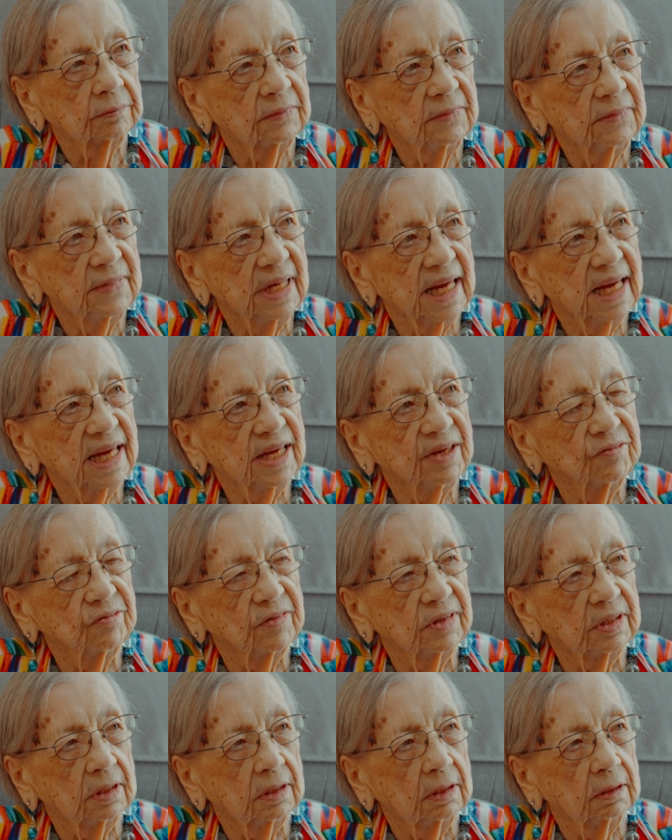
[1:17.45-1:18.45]

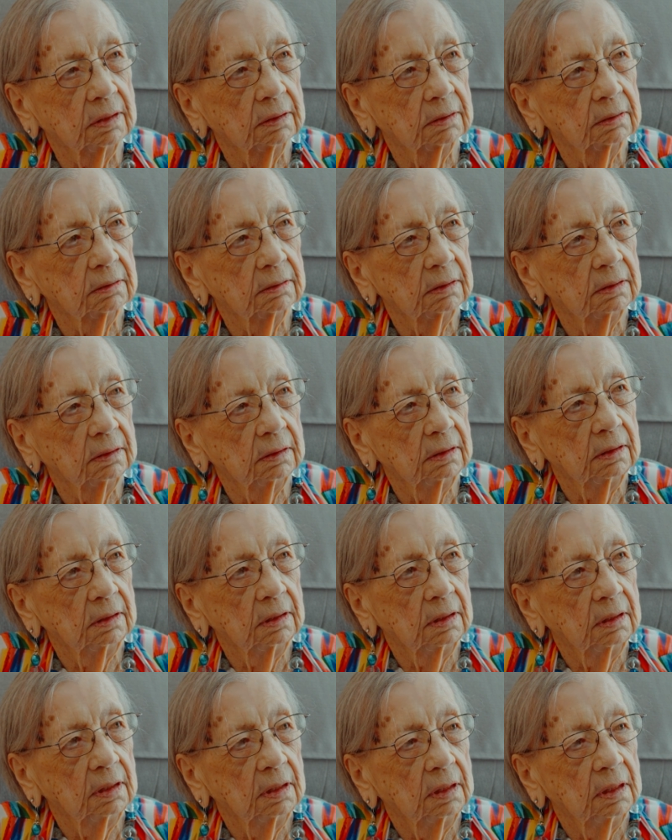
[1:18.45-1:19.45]
Navy,
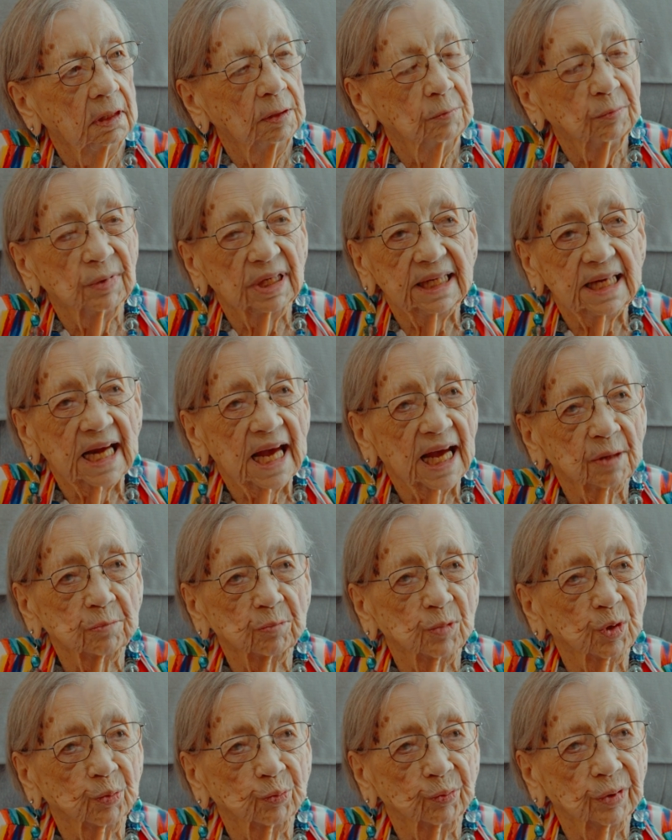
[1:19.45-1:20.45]
but not
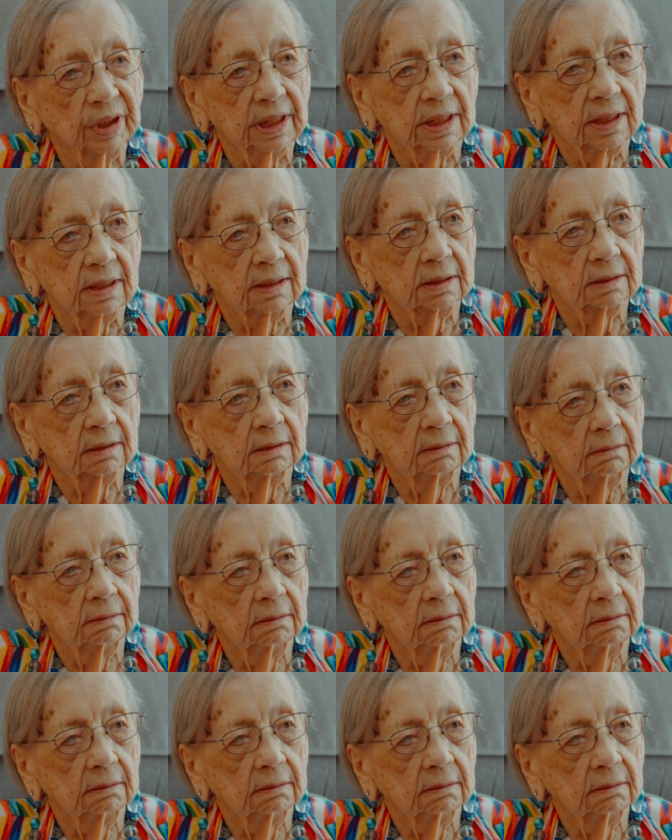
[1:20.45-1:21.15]
Marine.